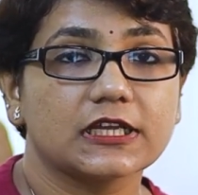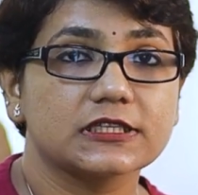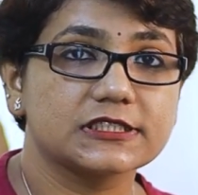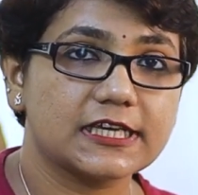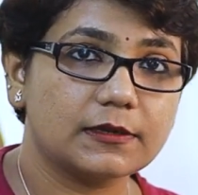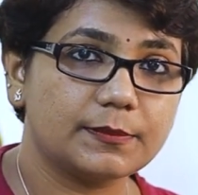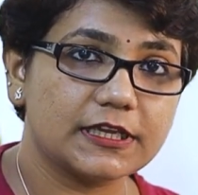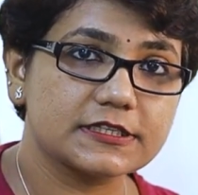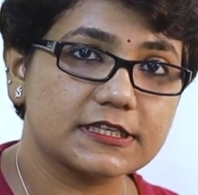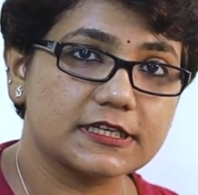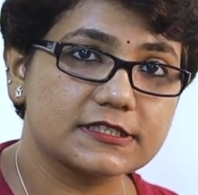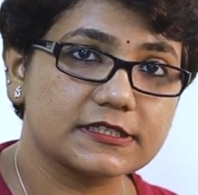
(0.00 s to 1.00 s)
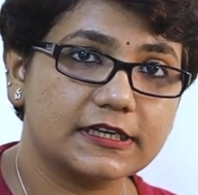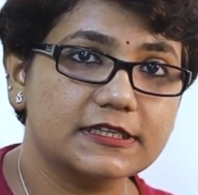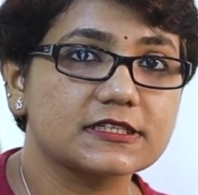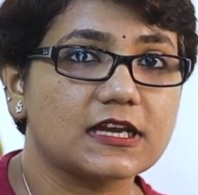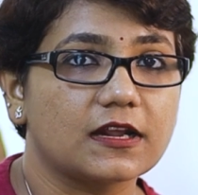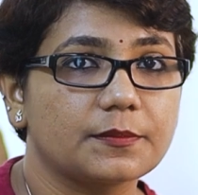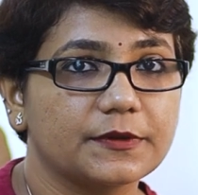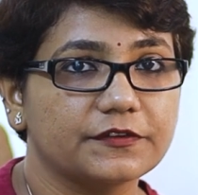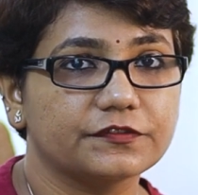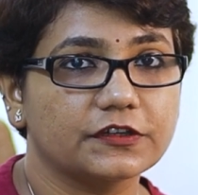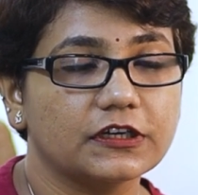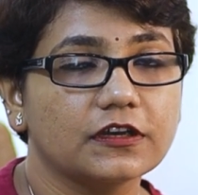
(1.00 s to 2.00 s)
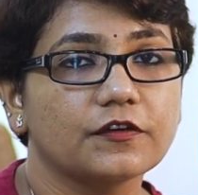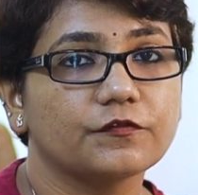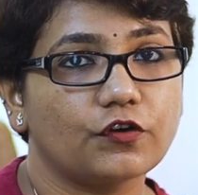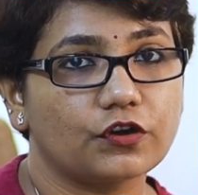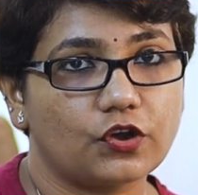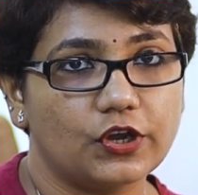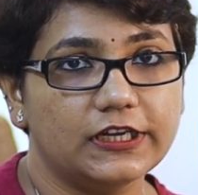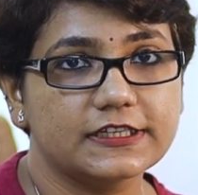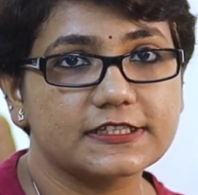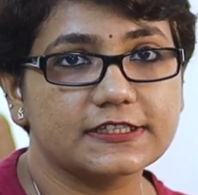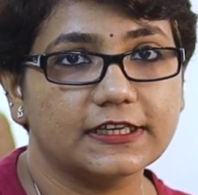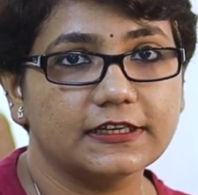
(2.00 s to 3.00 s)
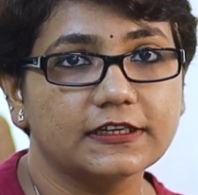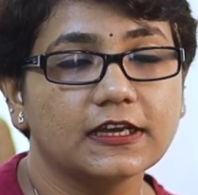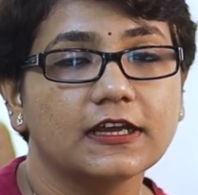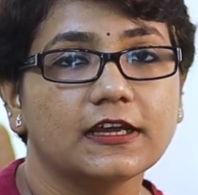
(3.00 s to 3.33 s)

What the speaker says: Gel based sunscreens are preferred for oily skin,